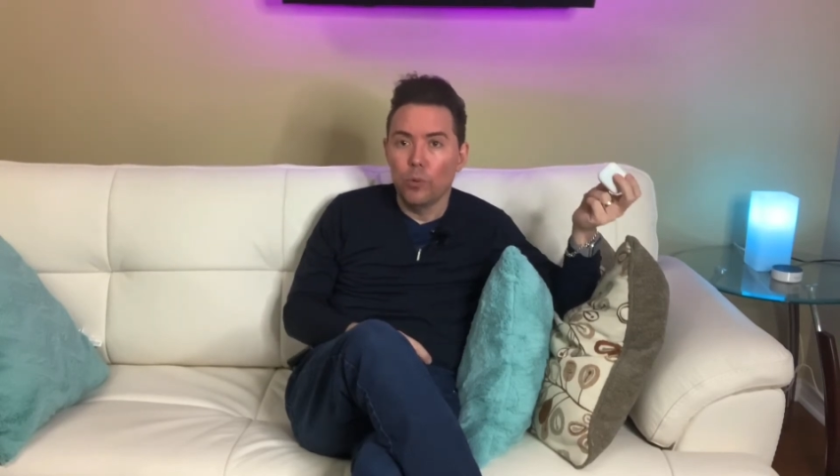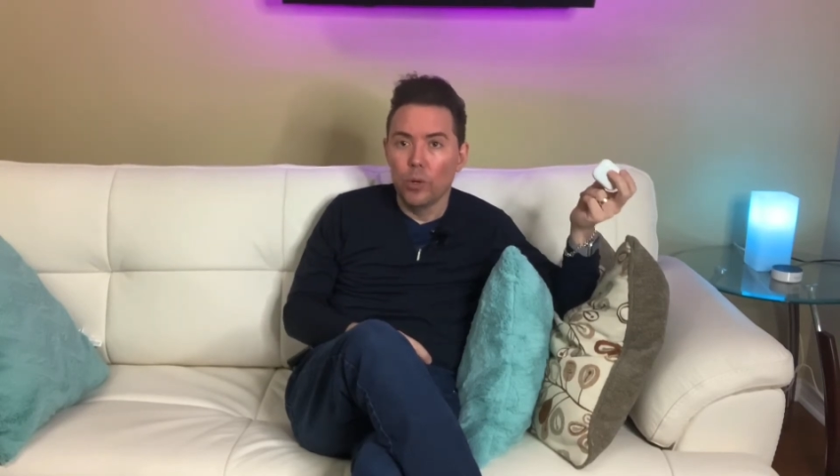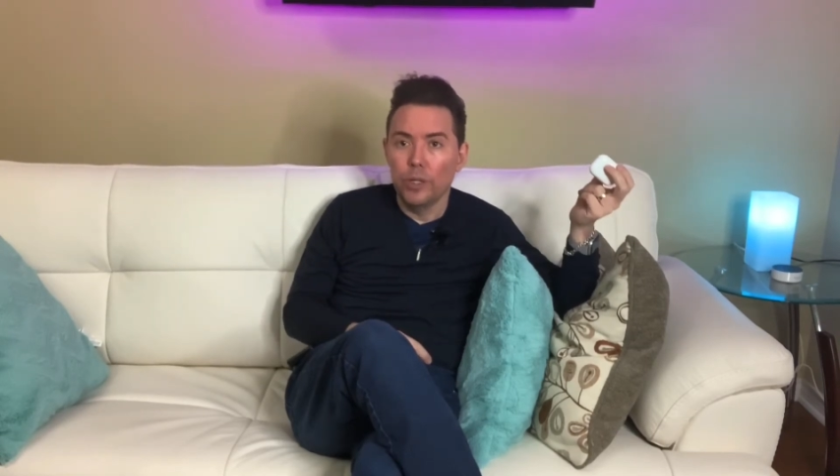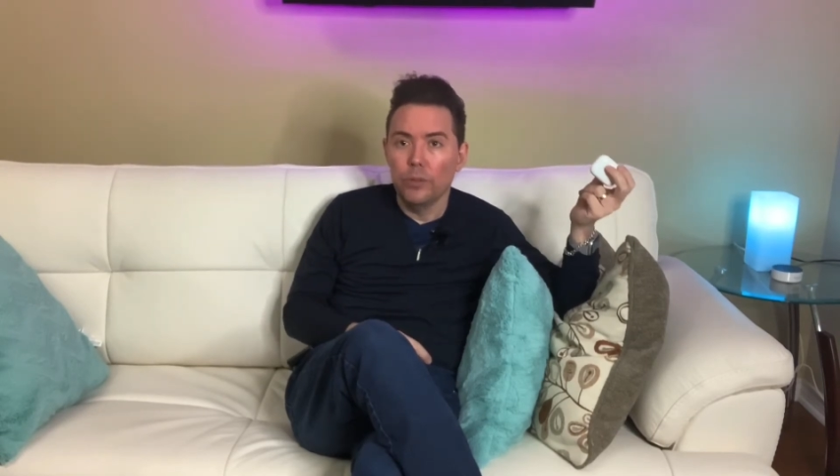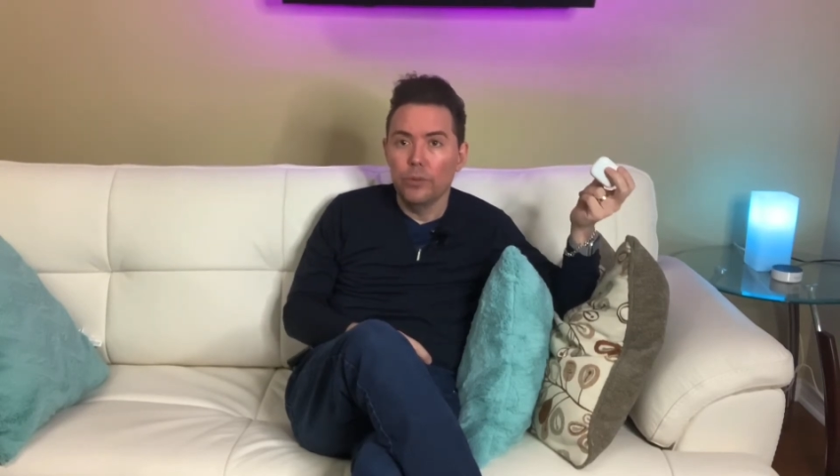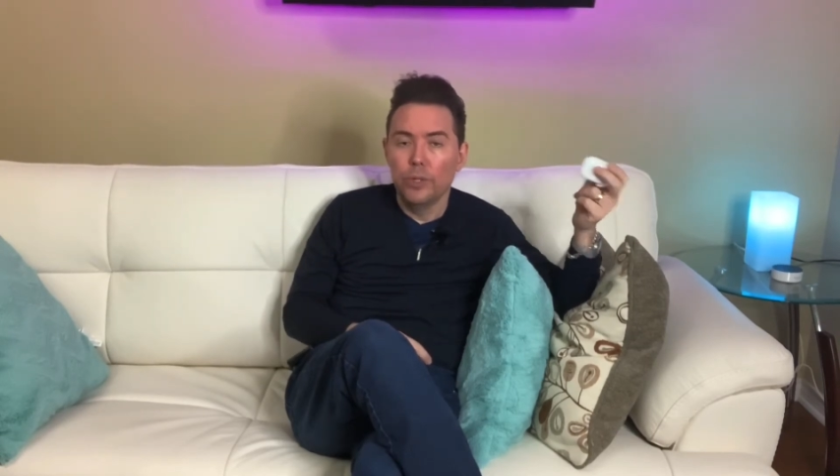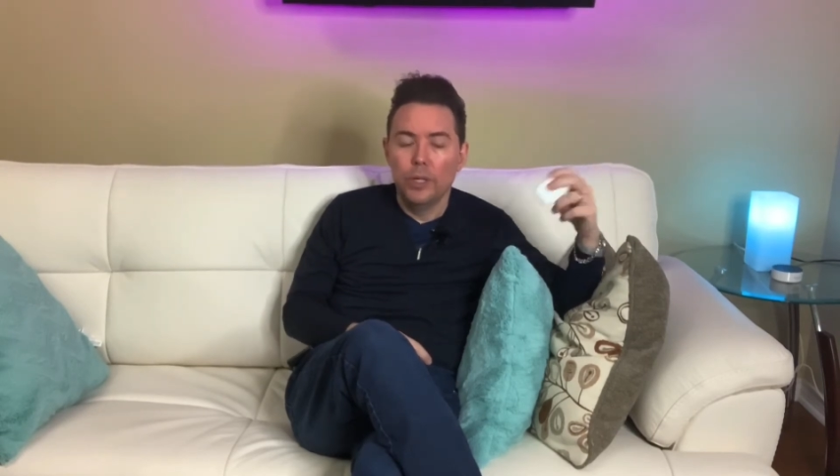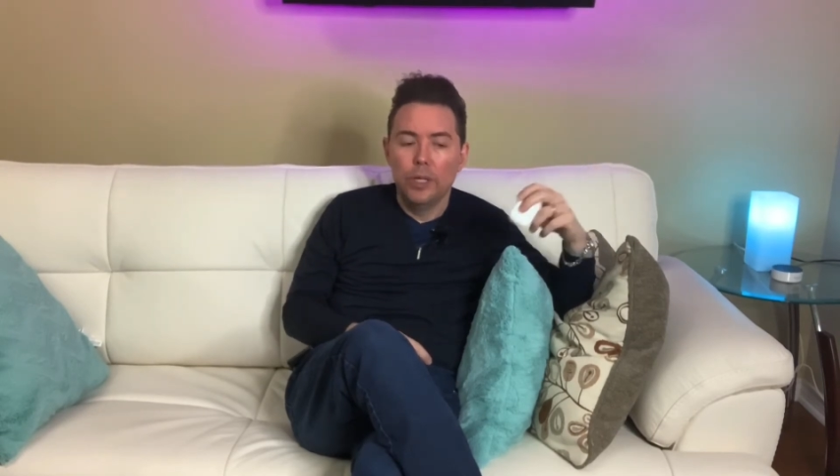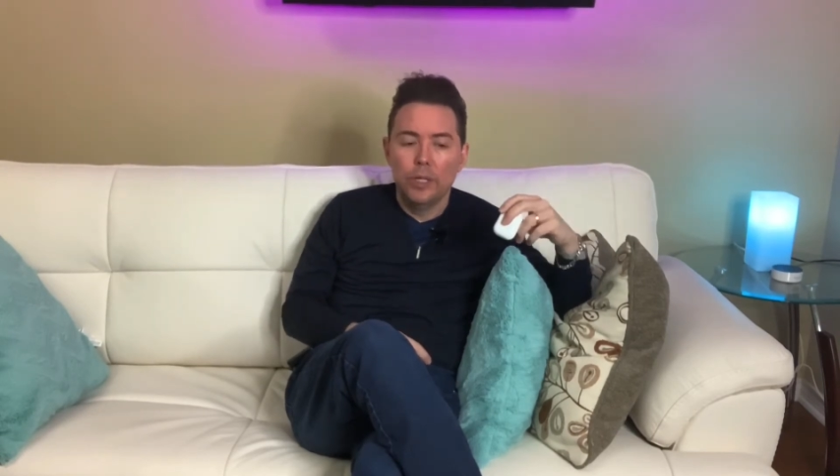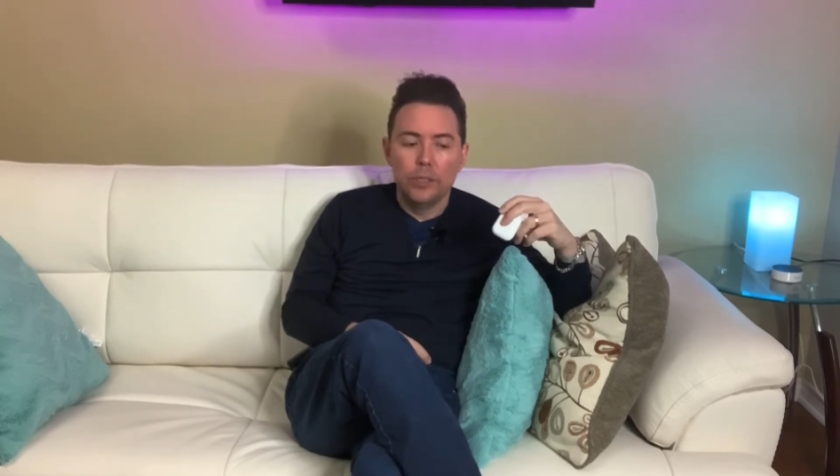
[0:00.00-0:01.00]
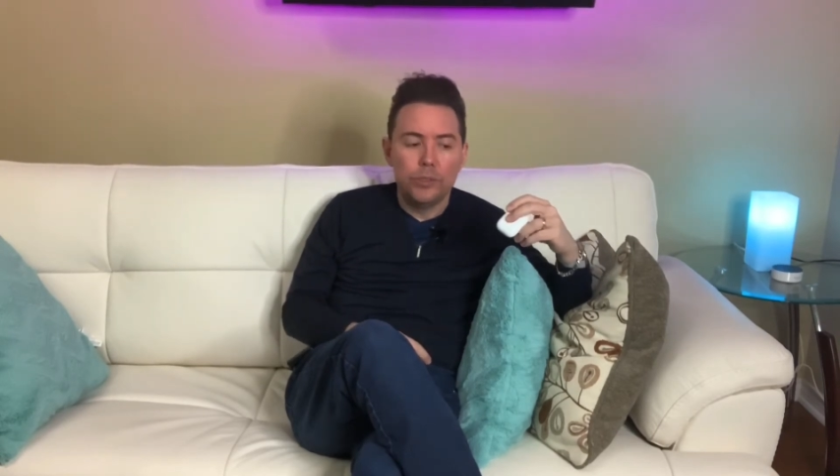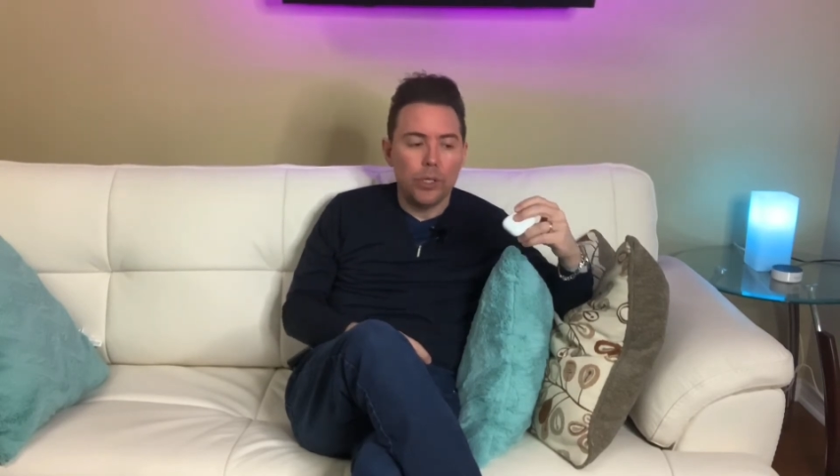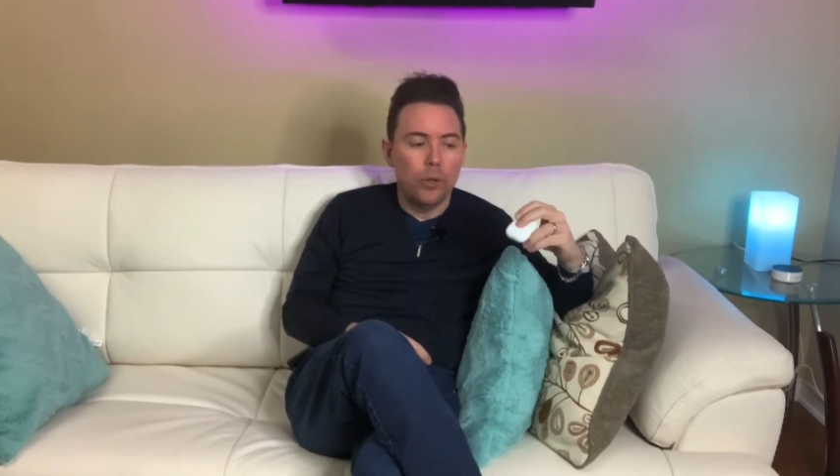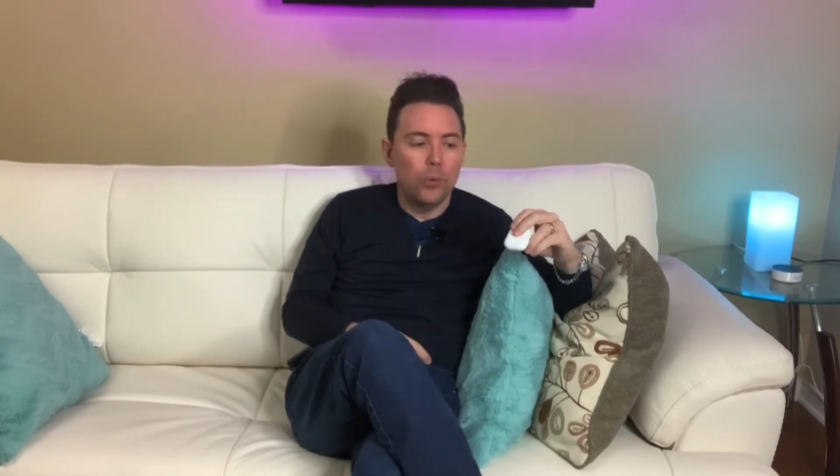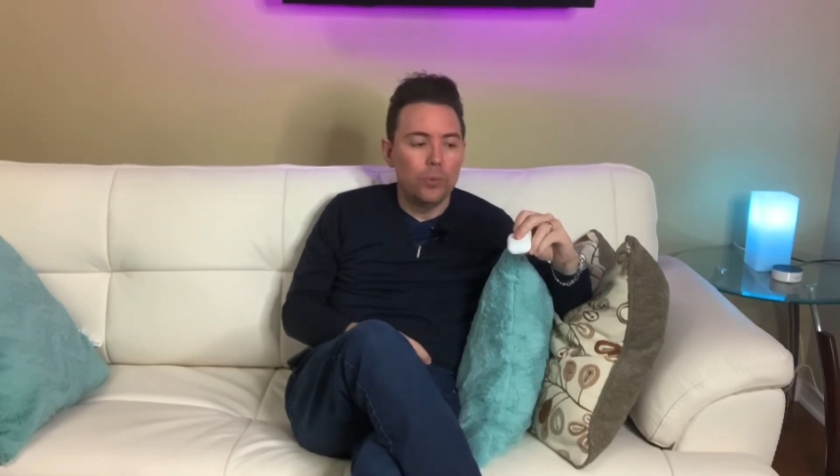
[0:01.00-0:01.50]
for you.
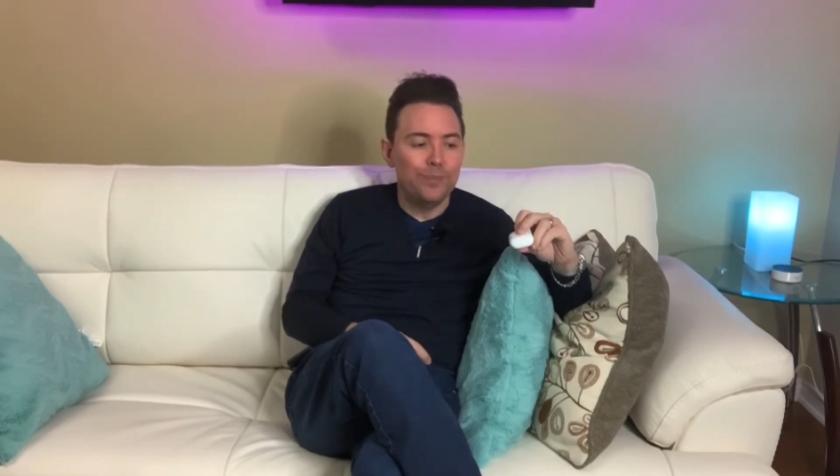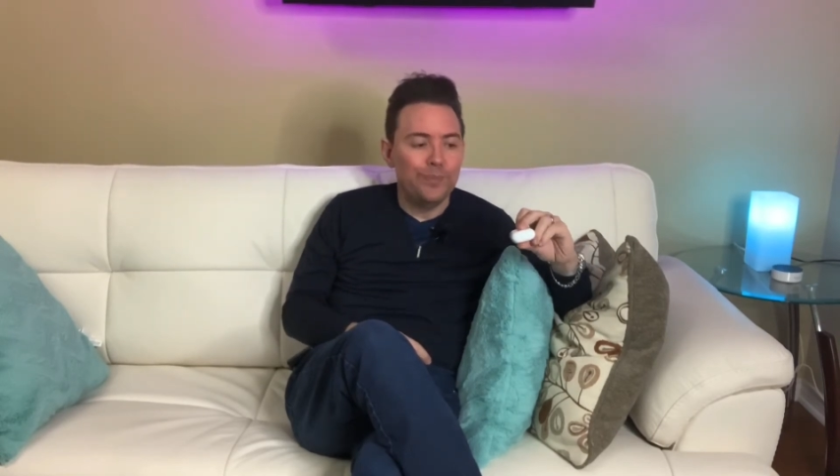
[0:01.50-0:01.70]
So,